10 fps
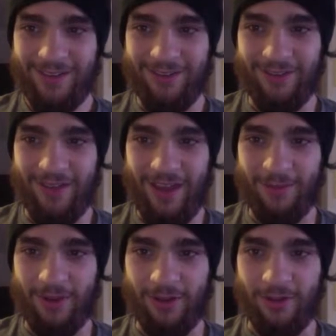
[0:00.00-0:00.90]
just has
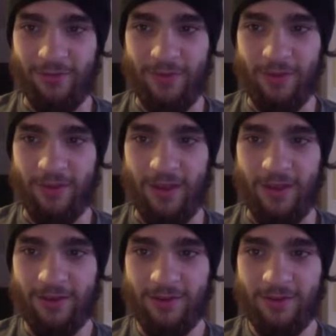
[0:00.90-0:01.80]
me all confused.
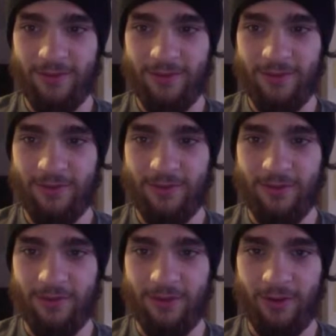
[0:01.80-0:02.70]

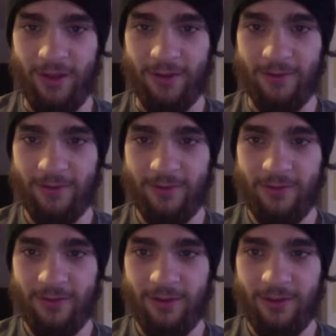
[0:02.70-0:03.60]
Oh, hey.
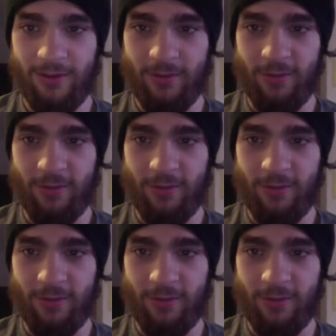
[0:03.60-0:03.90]
Mr.